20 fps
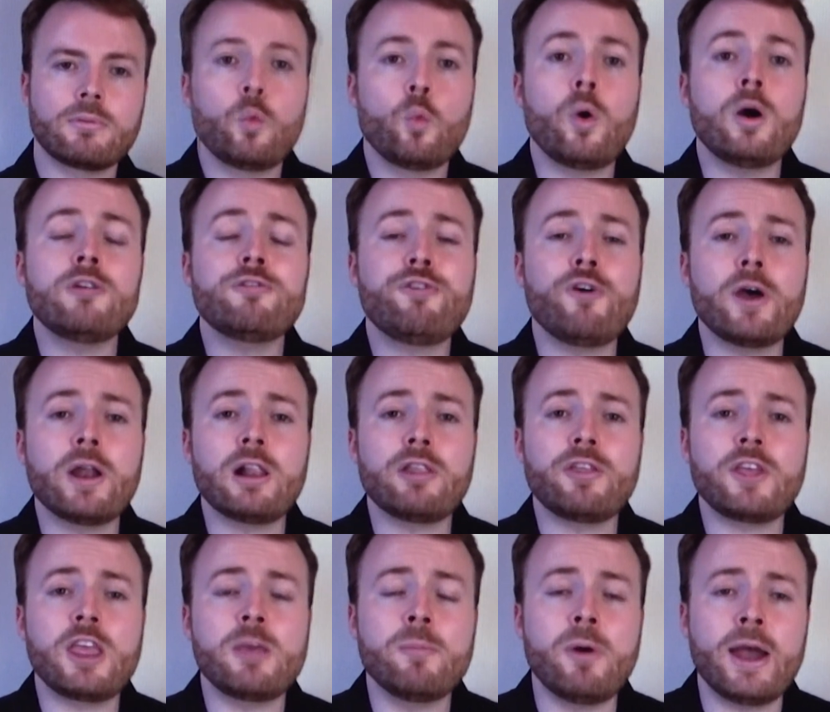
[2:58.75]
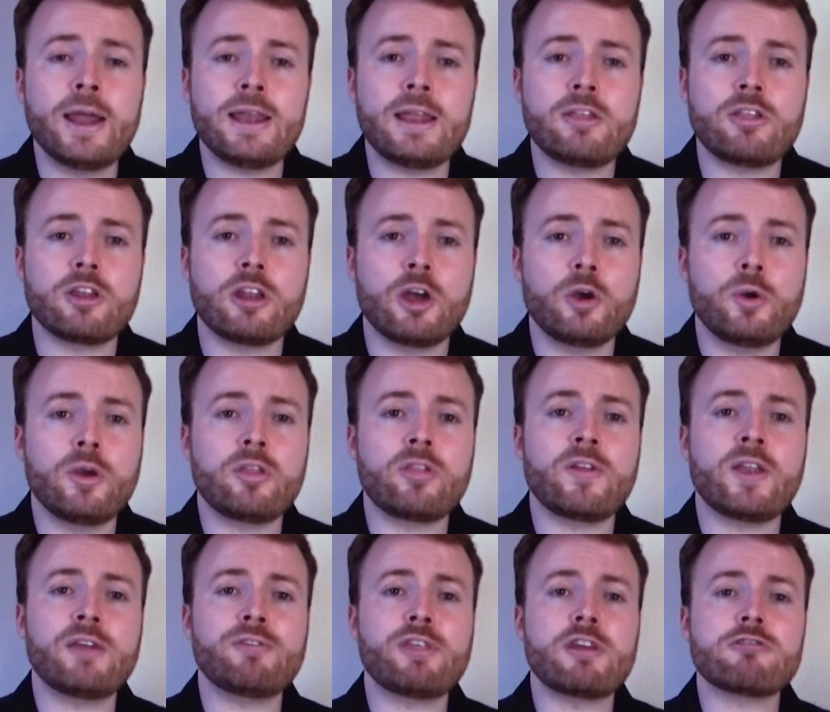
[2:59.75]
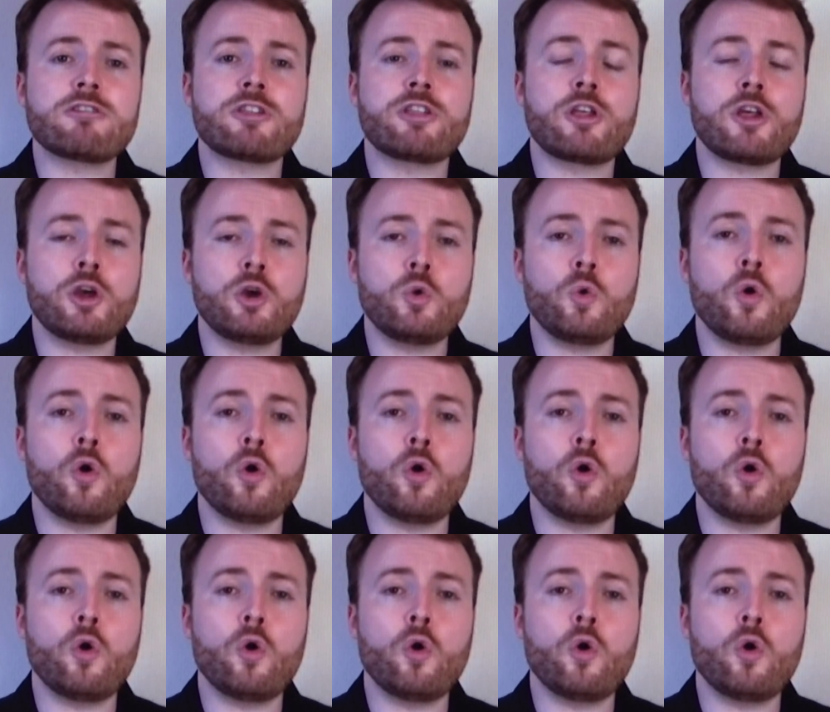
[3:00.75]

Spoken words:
One final thing you might need to know is that if there are 2